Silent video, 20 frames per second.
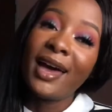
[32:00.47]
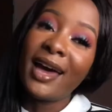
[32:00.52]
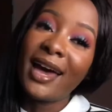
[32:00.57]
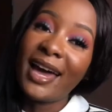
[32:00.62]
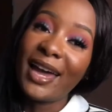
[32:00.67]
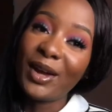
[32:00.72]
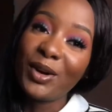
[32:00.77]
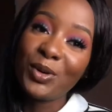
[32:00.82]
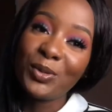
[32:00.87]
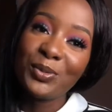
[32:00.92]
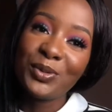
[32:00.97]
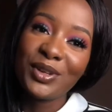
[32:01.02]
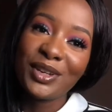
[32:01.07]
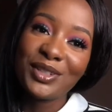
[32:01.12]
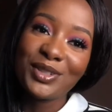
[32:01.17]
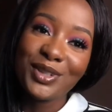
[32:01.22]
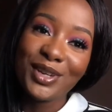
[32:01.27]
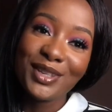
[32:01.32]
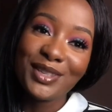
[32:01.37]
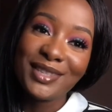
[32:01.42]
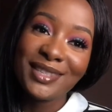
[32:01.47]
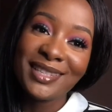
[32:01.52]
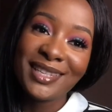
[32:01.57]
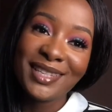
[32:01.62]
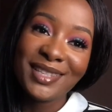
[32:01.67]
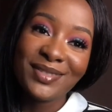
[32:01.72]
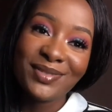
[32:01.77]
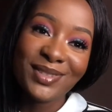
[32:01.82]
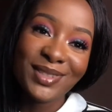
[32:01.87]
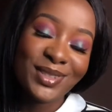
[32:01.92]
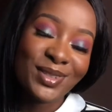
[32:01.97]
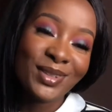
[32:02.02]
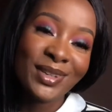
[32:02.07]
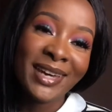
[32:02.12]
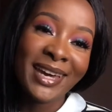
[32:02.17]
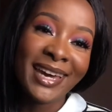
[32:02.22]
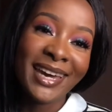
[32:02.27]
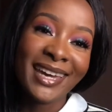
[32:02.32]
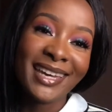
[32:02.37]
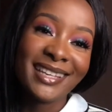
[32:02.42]
I hope you enjoyed today's video,
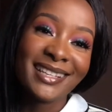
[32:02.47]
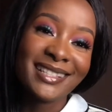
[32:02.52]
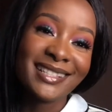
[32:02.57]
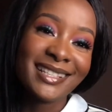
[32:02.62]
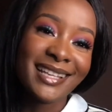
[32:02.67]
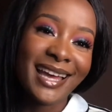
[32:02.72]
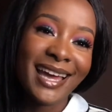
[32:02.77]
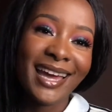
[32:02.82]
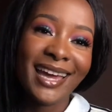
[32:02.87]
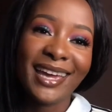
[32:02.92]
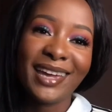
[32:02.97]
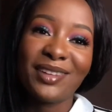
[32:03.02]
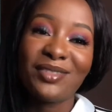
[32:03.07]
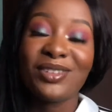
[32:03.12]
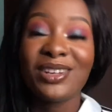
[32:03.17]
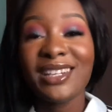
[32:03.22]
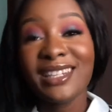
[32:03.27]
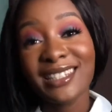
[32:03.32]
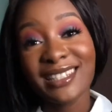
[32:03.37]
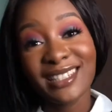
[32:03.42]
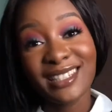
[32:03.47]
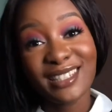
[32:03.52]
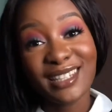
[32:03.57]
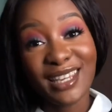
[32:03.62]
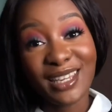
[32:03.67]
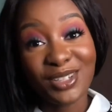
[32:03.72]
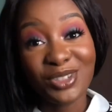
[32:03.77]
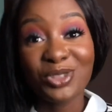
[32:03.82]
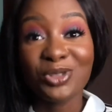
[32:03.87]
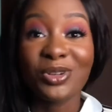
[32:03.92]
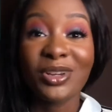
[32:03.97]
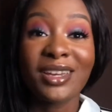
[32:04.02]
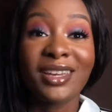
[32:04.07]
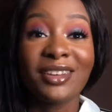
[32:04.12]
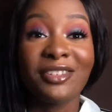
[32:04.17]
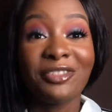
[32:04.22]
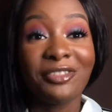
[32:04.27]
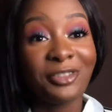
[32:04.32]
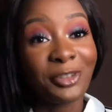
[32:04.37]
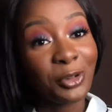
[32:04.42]
guys. I really did enjoy
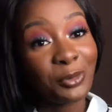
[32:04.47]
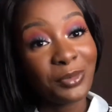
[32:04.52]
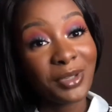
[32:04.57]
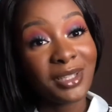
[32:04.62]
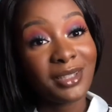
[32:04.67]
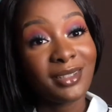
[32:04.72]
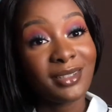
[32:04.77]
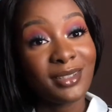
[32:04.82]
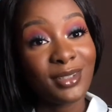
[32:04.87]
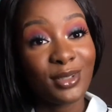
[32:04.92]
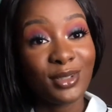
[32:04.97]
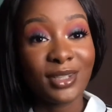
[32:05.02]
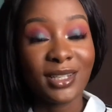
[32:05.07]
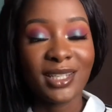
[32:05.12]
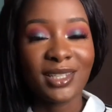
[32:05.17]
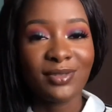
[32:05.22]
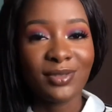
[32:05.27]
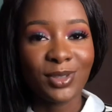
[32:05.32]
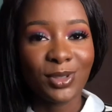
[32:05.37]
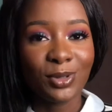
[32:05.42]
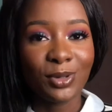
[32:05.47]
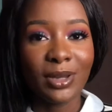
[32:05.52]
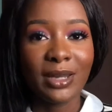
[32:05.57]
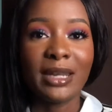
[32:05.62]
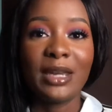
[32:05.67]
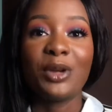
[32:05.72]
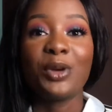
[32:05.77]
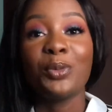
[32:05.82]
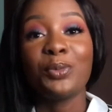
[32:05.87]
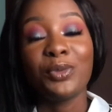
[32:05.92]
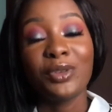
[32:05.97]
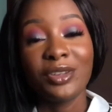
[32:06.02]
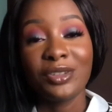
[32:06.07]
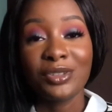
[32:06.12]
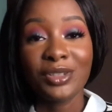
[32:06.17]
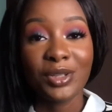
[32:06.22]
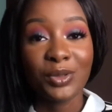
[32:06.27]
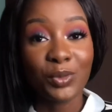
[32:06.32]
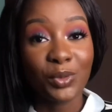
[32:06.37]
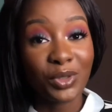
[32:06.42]
filming today's video and I hope you
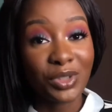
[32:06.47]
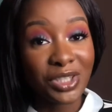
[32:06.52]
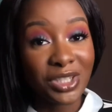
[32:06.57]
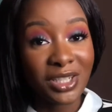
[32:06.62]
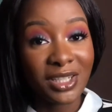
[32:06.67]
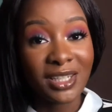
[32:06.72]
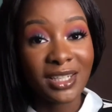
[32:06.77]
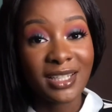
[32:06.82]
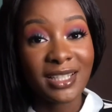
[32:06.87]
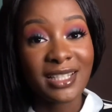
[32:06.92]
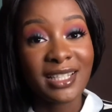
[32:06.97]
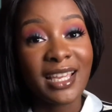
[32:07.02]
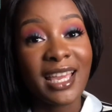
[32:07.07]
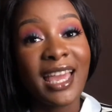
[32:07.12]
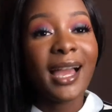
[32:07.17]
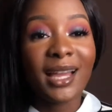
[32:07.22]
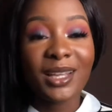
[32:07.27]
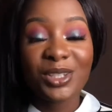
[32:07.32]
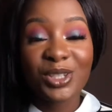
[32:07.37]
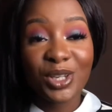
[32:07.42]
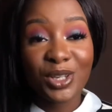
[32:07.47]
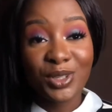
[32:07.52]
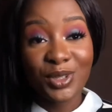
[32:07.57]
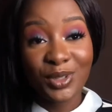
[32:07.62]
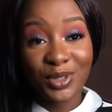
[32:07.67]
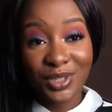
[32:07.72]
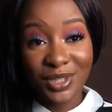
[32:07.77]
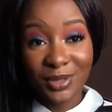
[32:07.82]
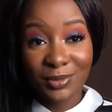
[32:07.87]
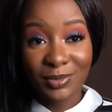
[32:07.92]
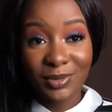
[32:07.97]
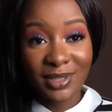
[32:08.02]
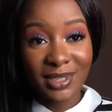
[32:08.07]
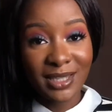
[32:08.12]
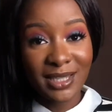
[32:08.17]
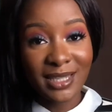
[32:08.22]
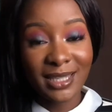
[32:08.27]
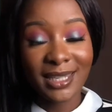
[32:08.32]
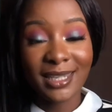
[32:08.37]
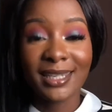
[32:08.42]
enjoyed watching it. And just to chip
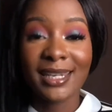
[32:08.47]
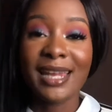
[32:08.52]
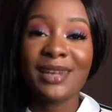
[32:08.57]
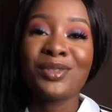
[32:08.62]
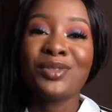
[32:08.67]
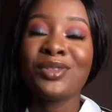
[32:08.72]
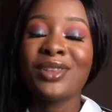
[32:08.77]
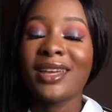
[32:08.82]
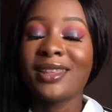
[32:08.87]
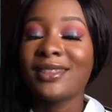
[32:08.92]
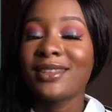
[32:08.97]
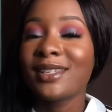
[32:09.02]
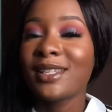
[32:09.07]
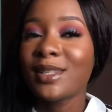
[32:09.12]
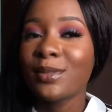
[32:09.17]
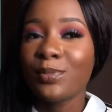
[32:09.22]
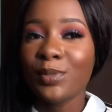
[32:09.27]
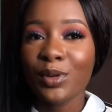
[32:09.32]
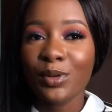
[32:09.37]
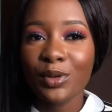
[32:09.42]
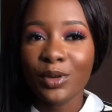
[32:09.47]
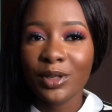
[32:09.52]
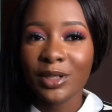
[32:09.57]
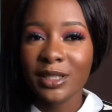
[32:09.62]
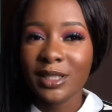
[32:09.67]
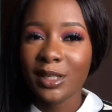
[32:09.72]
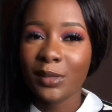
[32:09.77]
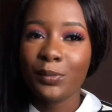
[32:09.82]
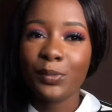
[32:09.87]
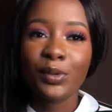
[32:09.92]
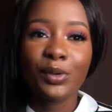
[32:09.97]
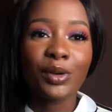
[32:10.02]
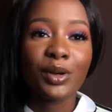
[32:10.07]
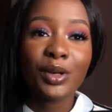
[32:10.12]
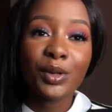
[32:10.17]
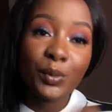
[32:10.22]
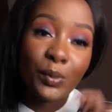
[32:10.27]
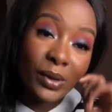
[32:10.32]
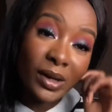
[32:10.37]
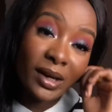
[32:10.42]
this in, I know that this period is a
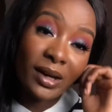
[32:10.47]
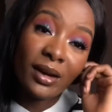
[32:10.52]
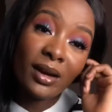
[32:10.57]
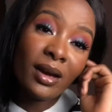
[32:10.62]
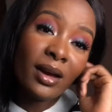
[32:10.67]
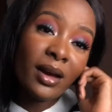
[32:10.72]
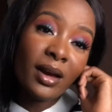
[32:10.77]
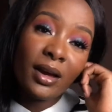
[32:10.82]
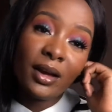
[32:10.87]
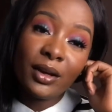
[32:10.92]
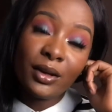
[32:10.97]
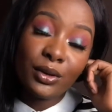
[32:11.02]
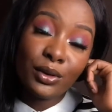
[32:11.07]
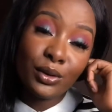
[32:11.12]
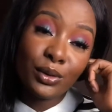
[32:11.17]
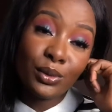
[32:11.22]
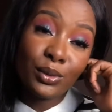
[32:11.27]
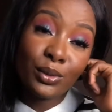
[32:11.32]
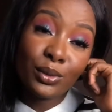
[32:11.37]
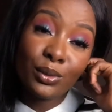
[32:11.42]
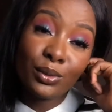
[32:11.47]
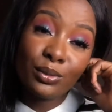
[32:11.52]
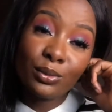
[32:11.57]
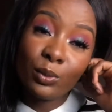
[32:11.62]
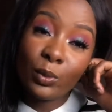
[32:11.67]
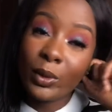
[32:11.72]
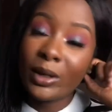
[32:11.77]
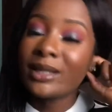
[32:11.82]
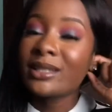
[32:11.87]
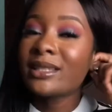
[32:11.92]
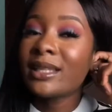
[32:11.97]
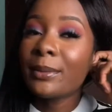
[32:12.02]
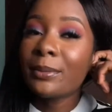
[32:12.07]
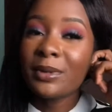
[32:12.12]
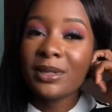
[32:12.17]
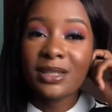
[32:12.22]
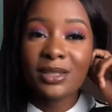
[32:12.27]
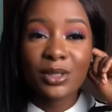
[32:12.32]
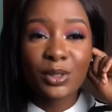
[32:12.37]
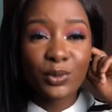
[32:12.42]
period where, you know, we're
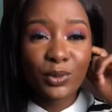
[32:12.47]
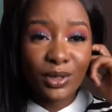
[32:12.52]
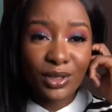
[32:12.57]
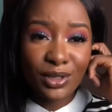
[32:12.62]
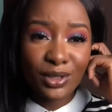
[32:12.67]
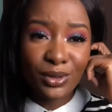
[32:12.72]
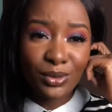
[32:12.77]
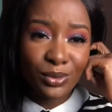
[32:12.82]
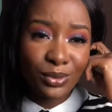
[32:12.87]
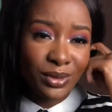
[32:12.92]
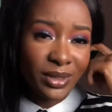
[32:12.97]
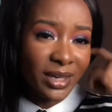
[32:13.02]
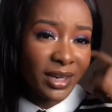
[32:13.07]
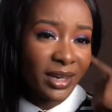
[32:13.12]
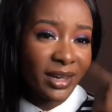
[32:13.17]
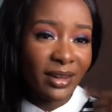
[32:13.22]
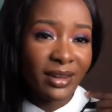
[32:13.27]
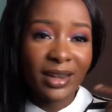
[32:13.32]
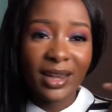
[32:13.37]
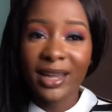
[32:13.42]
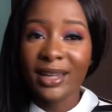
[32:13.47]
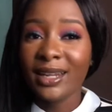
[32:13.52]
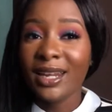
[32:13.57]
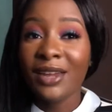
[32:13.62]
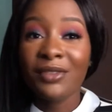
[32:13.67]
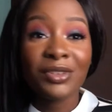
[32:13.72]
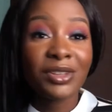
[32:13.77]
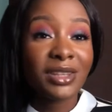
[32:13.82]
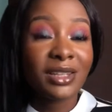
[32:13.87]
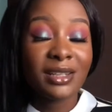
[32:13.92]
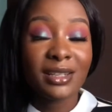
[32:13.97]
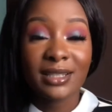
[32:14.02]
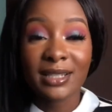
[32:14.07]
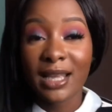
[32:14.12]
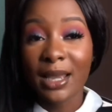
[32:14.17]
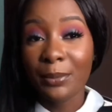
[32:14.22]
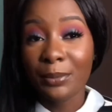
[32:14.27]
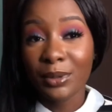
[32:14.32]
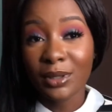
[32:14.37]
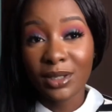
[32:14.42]
stepping into a new year and everything is
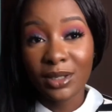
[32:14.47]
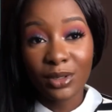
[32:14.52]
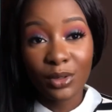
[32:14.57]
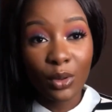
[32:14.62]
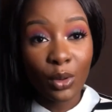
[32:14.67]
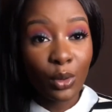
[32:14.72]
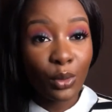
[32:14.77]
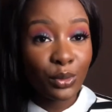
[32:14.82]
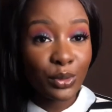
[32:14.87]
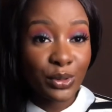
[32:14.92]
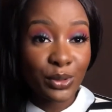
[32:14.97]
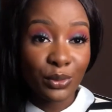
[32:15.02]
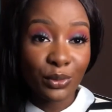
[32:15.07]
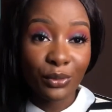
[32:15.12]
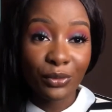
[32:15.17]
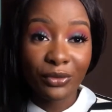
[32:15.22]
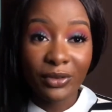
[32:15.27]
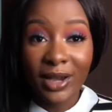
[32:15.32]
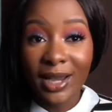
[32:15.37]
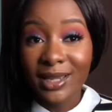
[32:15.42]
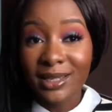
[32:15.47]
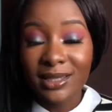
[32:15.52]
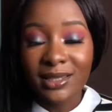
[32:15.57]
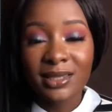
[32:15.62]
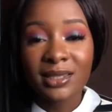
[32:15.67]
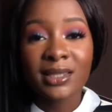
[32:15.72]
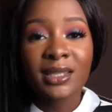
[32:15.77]
happening all so fast.